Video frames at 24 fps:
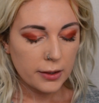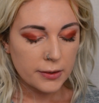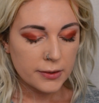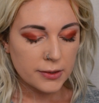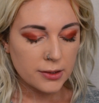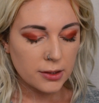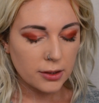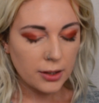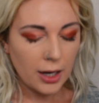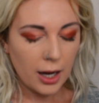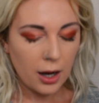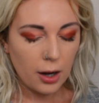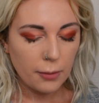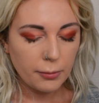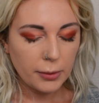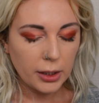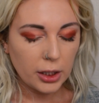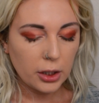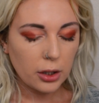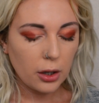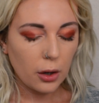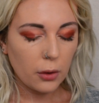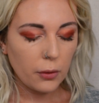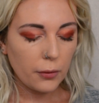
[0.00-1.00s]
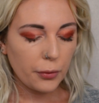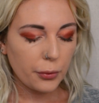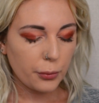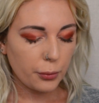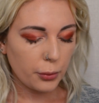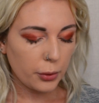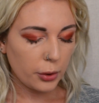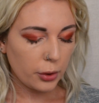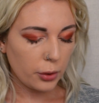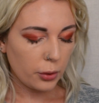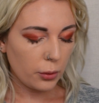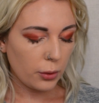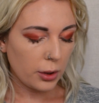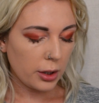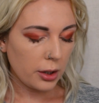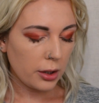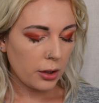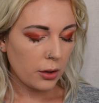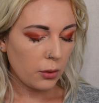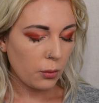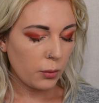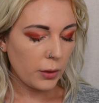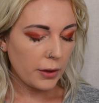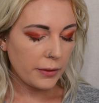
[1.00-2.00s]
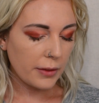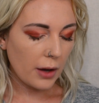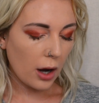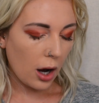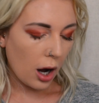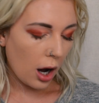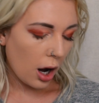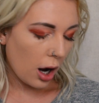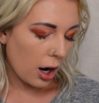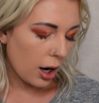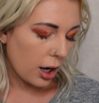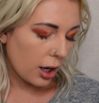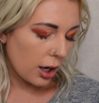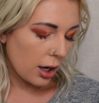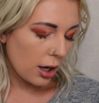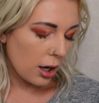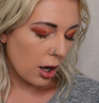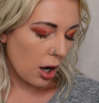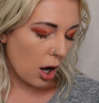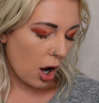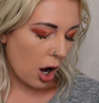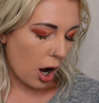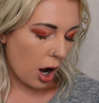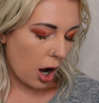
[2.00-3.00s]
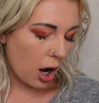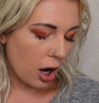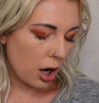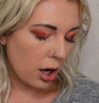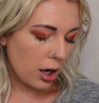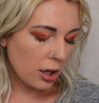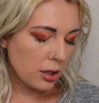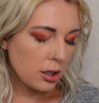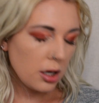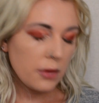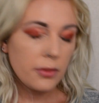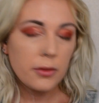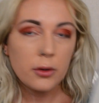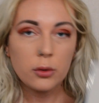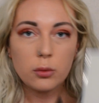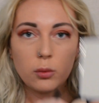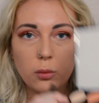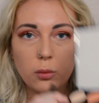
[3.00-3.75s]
So now I'm going to go through with our On the